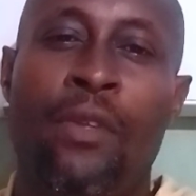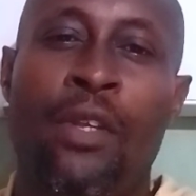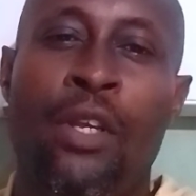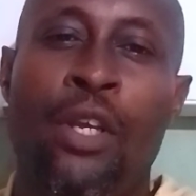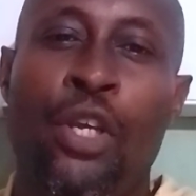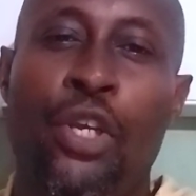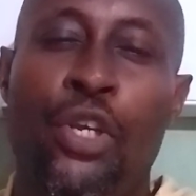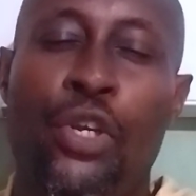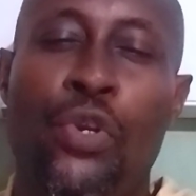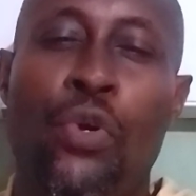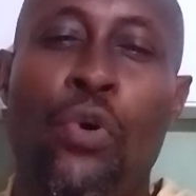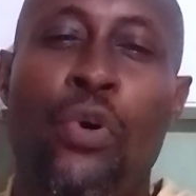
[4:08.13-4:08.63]

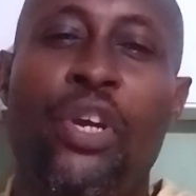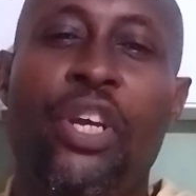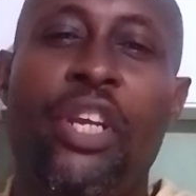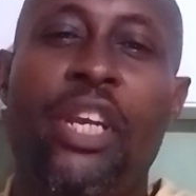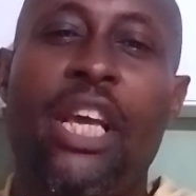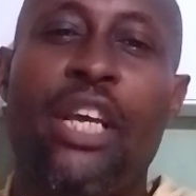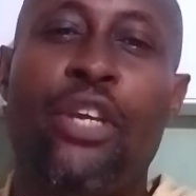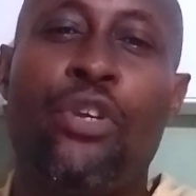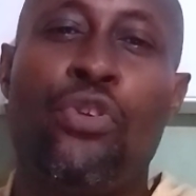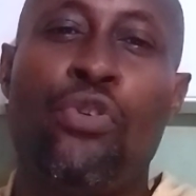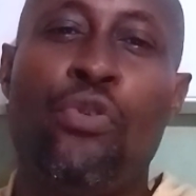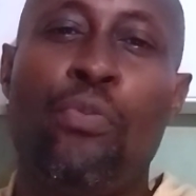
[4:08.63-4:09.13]
in a
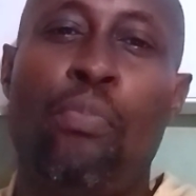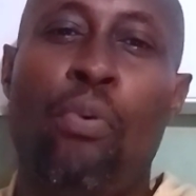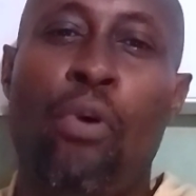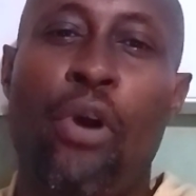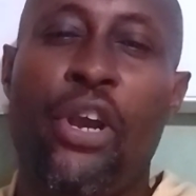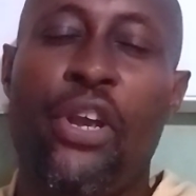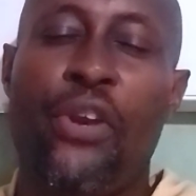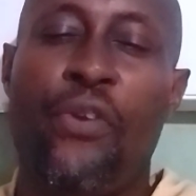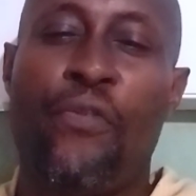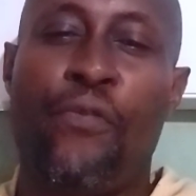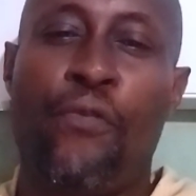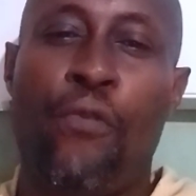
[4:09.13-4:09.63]
cuboid
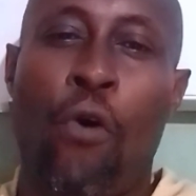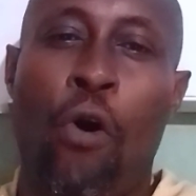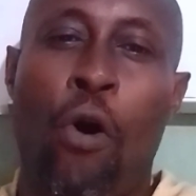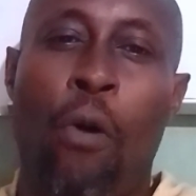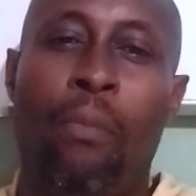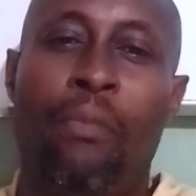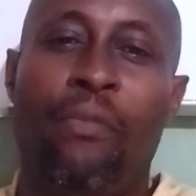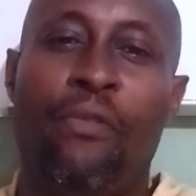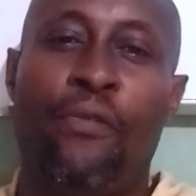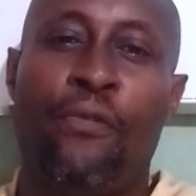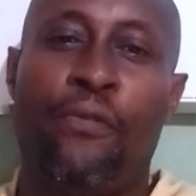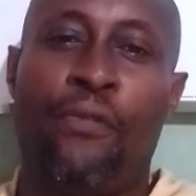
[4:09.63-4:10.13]
form,
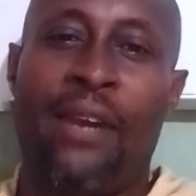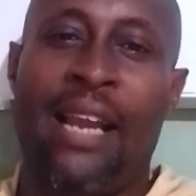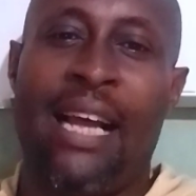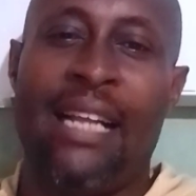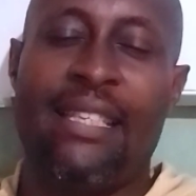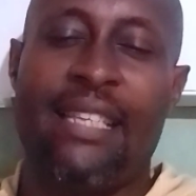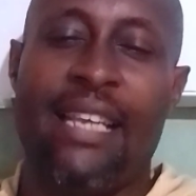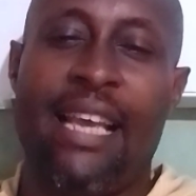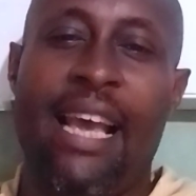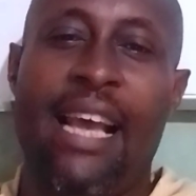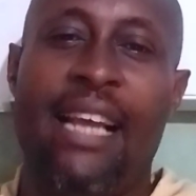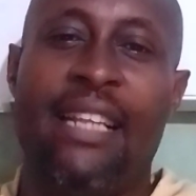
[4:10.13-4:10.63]
flat
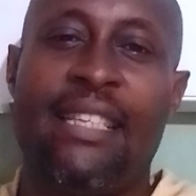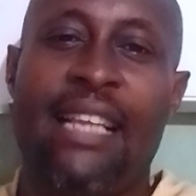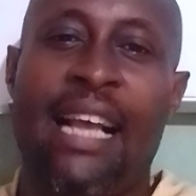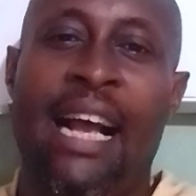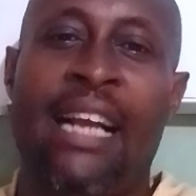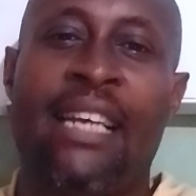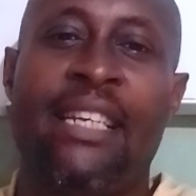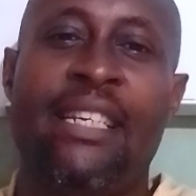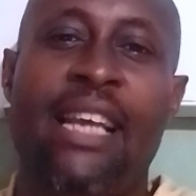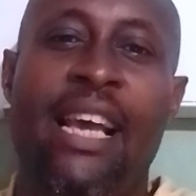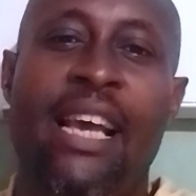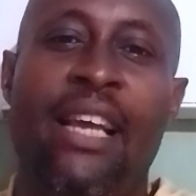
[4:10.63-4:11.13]
earth, and
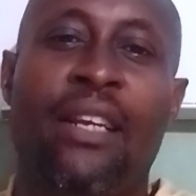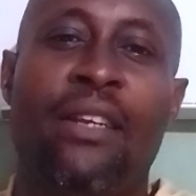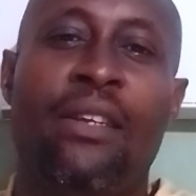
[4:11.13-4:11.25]
then